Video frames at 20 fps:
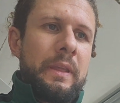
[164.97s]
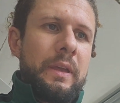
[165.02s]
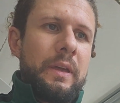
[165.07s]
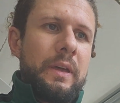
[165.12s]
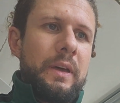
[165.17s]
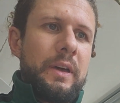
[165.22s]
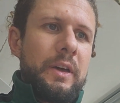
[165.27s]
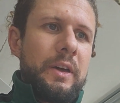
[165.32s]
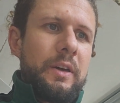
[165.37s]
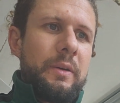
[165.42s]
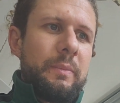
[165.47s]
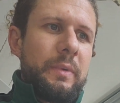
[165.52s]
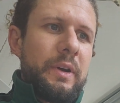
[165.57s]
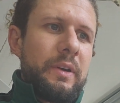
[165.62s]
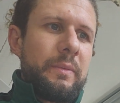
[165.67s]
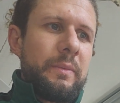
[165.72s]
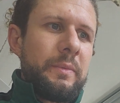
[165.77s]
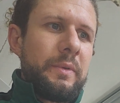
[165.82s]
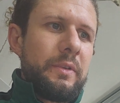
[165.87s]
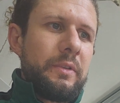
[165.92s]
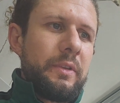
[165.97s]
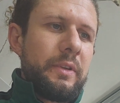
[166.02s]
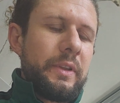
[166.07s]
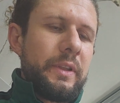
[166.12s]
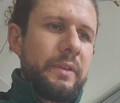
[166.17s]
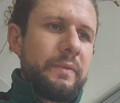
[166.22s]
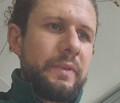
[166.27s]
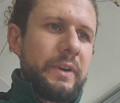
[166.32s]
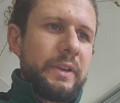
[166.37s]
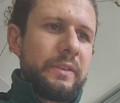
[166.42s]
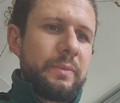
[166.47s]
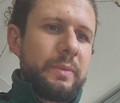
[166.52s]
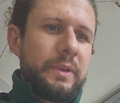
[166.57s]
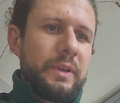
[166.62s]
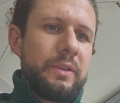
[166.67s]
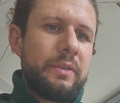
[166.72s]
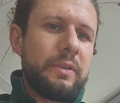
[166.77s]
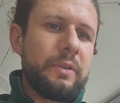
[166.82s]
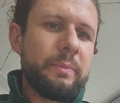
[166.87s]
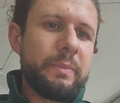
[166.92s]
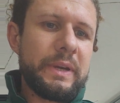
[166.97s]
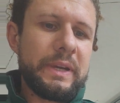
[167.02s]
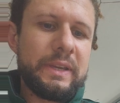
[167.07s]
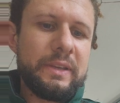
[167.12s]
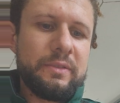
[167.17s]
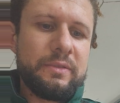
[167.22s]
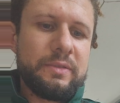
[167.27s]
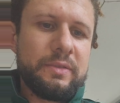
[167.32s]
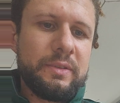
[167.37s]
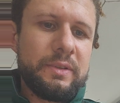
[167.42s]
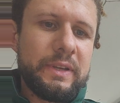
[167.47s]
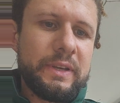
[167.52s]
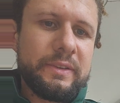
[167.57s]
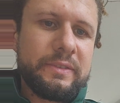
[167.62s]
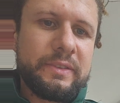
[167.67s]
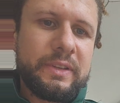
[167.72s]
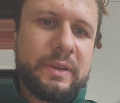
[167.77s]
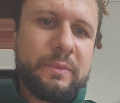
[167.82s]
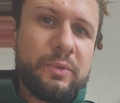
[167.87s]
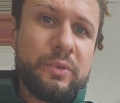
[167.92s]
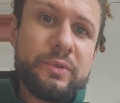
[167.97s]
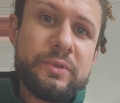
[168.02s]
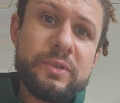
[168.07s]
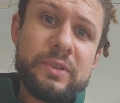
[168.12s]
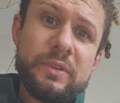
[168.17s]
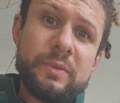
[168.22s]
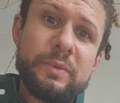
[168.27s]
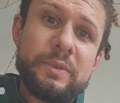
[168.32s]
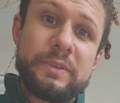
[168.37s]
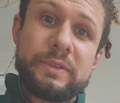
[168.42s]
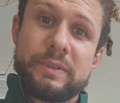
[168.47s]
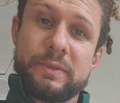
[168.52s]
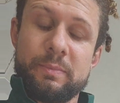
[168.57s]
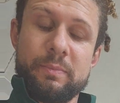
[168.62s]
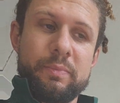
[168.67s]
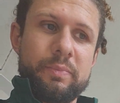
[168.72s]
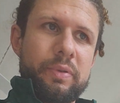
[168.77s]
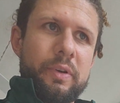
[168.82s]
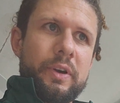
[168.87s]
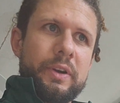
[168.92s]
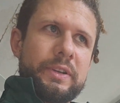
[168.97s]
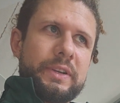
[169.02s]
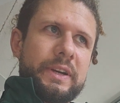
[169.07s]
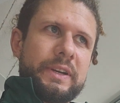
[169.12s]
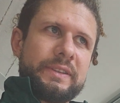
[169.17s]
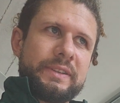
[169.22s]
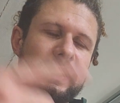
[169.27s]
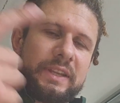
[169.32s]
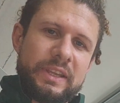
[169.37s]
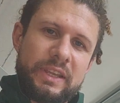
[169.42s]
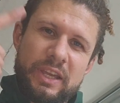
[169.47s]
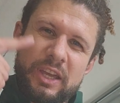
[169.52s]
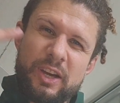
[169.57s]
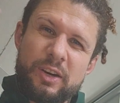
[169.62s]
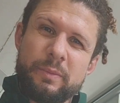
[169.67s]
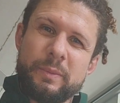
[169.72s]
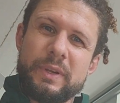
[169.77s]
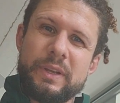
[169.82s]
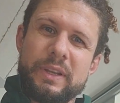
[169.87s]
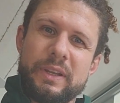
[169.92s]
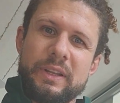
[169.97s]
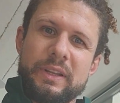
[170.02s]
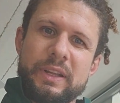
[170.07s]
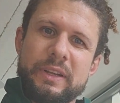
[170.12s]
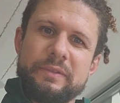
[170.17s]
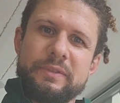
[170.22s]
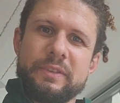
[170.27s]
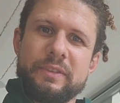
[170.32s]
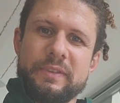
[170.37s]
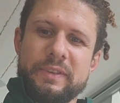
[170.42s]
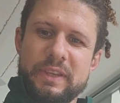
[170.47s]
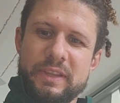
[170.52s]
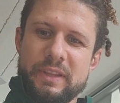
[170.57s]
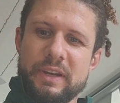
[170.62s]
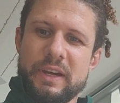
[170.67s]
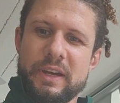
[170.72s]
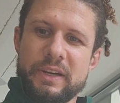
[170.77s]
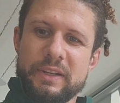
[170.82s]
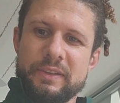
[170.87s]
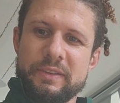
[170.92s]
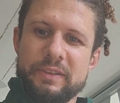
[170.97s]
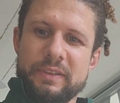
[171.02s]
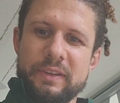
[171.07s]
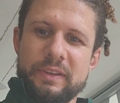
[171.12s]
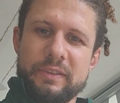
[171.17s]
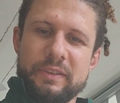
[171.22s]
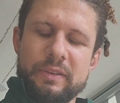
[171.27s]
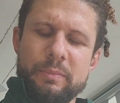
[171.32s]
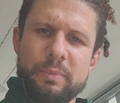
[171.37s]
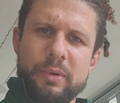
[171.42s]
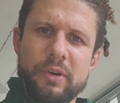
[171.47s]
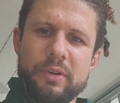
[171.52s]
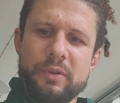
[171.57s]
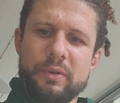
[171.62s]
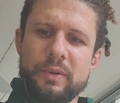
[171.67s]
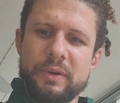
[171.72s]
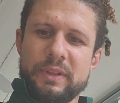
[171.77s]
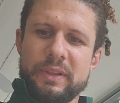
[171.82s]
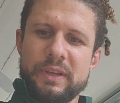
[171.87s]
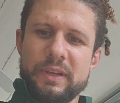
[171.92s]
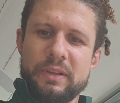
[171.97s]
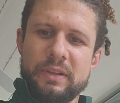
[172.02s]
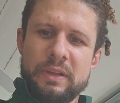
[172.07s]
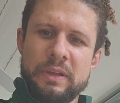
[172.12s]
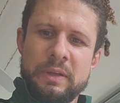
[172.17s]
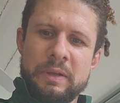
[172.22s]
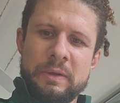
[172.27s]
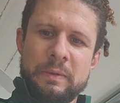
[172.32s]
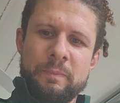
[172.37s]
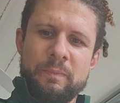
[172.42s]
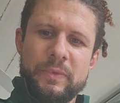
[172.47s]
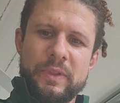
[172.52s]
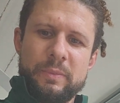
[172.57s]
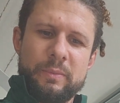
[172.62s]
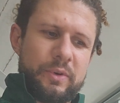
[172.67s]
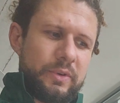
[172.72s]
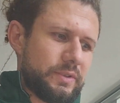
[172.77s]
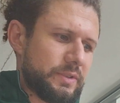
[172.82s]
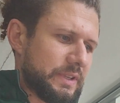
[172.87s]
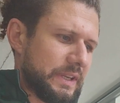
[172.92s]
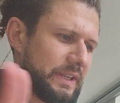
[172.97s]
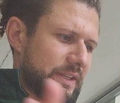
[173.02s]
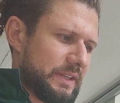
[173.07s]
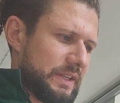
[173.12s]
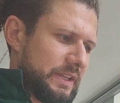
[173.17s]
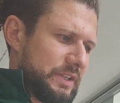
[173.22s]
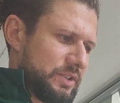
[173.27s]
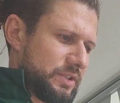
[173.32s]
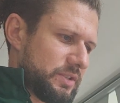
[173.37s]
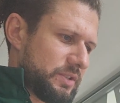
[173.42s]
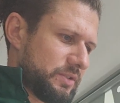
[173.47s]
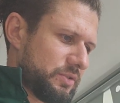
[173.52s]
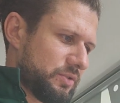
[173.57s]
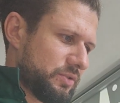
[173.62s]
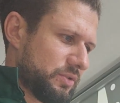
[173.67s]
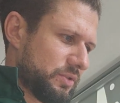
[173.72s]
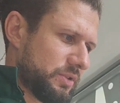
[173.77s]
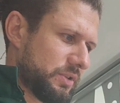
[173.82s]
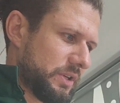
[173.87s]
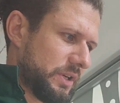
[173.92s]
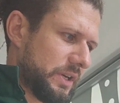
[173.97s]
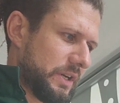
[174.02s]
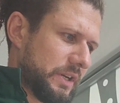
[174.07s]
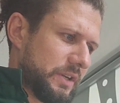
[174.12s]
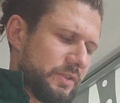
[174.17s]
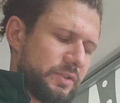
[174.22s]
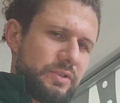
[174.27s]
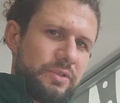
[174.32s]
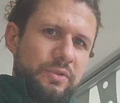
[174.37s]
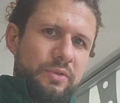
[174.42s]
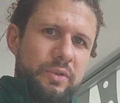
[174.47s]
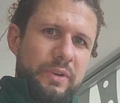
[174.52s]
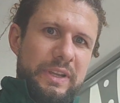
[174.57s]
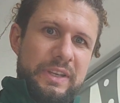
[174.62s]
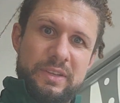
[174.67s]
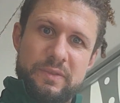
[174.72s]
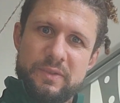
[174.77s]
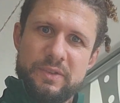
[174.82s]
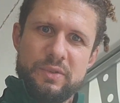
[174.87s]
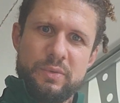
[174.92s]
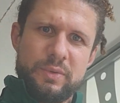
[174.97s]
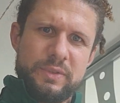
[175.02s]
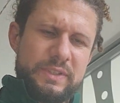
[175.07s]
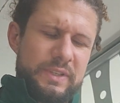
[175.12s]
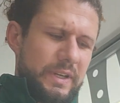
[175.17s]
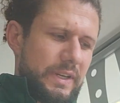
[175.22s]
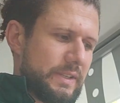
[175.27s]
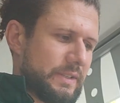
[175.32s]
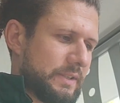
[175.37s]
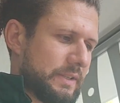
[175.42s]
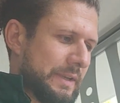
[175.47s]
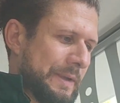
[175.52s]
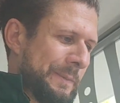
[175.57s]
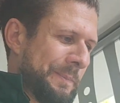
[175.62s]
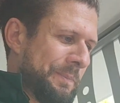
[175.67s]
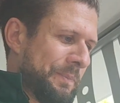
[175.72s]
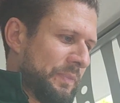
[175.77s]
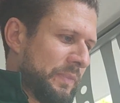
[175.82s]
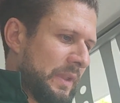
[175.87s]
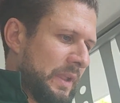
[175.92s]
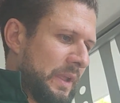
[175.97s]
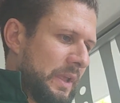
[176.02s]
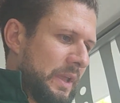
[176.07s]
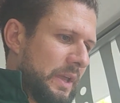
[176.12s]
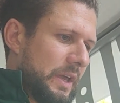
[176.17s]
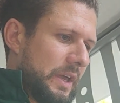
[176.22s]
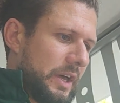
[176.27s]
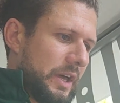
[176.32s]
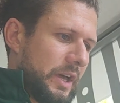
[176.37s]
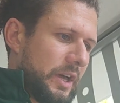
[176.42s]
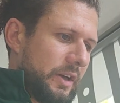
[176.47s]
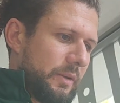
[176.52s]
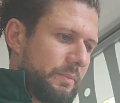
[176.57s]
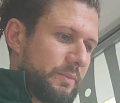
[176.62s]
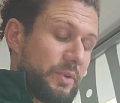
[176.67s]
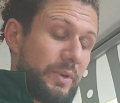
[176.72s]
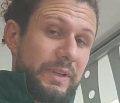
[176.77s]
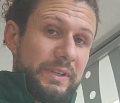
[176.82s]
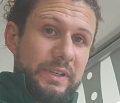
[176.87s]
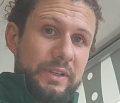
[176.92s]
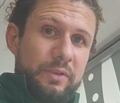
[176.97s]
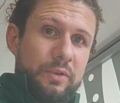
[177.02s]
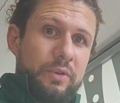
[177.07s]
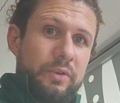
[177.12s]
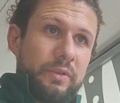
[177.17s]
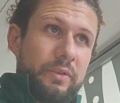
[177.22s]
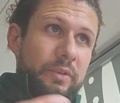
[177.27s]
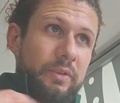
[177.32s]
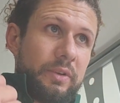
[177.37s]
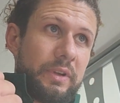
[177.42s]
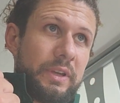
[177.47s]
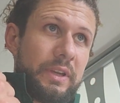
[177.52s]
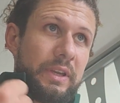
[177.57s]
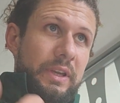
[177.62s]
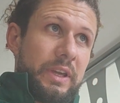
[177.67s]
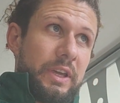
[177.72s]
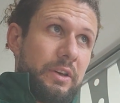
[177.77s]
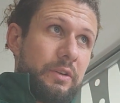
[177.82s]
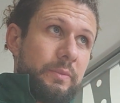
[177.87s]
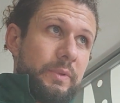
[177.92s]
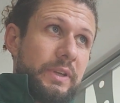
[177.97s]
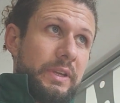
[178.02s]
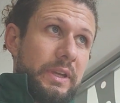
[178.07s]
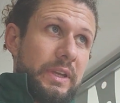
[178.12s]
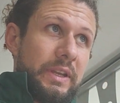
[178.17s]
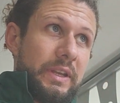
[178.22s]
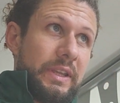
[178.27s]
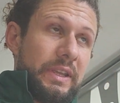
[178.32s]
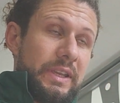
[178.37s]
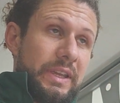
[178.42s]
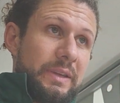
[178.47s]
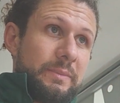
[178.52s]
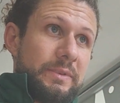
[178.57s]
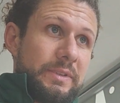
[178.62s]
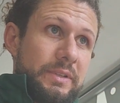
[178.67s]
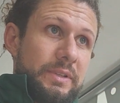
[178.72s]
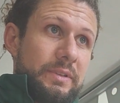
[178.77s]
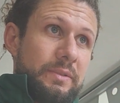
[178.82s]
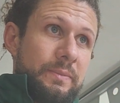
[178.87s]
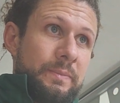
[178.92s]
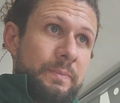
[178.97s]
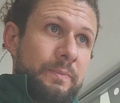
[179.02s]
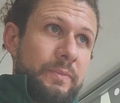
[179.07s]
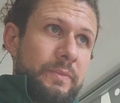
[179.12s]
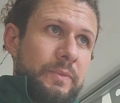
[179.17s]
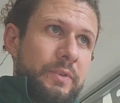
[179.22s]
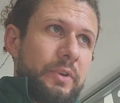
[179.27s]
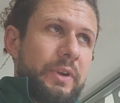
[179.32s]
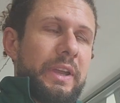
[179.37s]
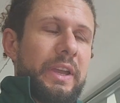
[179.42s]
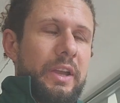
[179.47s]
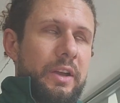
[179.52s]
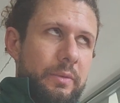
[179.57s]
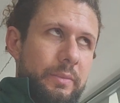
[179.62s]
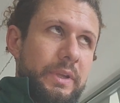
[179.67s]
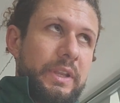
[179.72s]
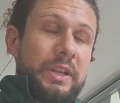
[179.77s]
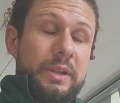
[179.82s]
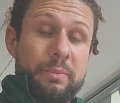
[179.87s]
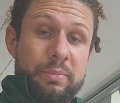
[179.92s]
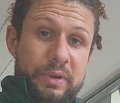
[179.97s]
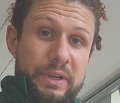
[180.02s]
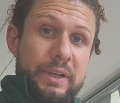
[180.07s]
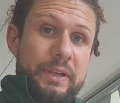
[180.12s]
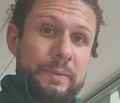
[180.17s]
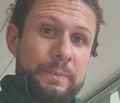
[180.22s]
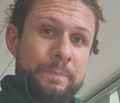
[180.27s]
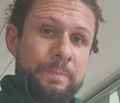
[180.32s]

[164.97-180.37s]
I remember a lot of the advice when I got back into last time also was prioritize getting a helmet and gloves, because they're the hardest things to borrow and they're the most like niche to your individual size. So I did order a helmet and a gambeson, sorry, a helmet and a brig